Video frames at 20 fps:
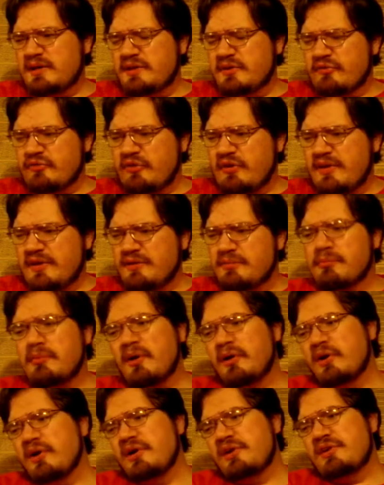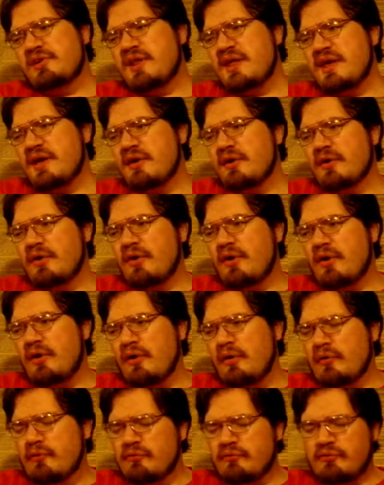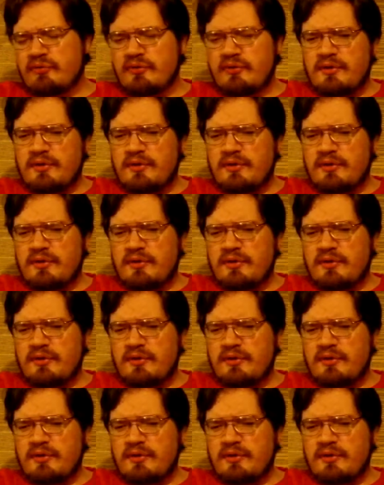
take my idea of